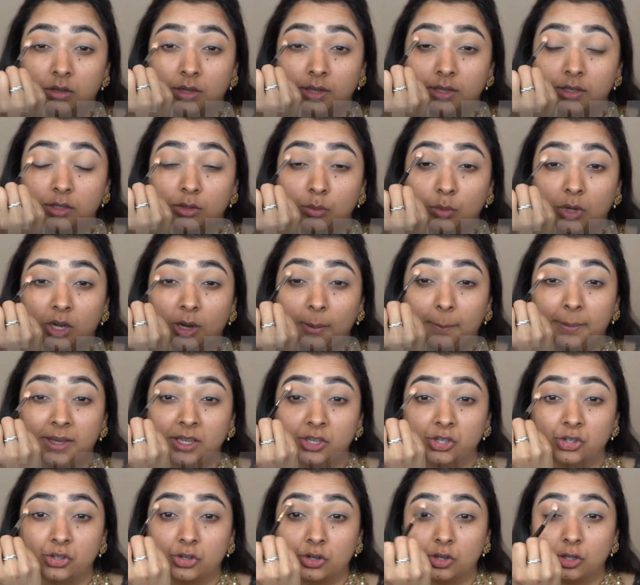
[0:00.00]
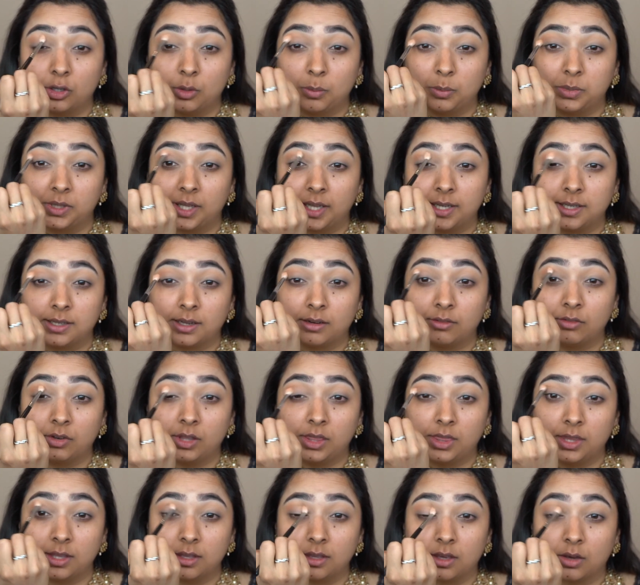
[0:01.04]
And you wanna make sure you blend
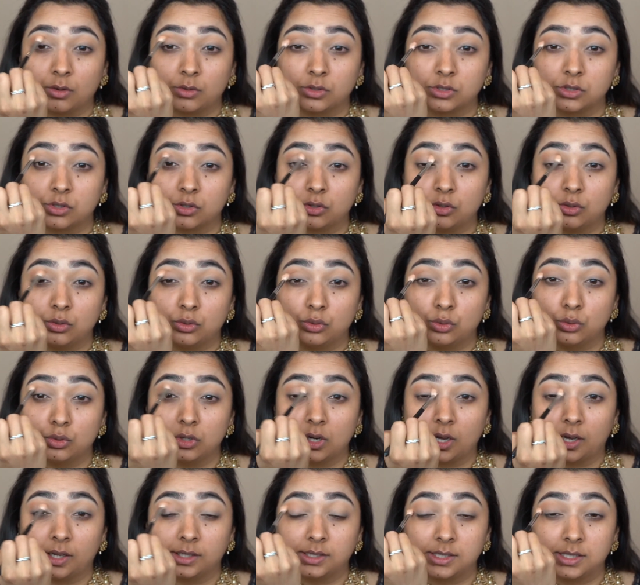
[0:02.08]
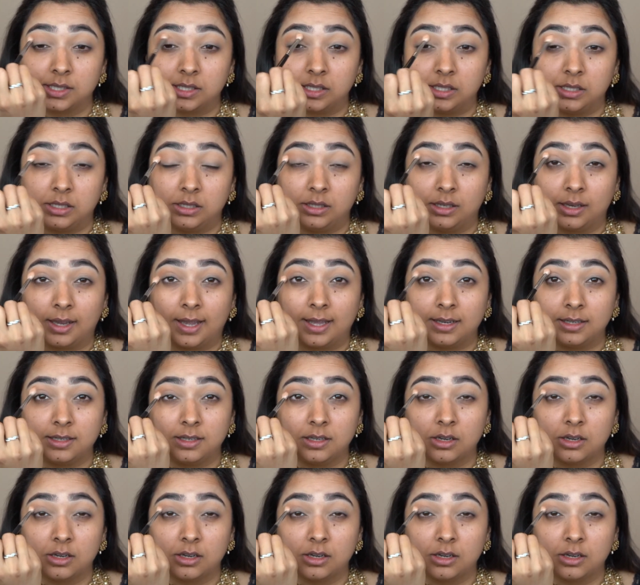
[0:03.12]
everything out so you do not see any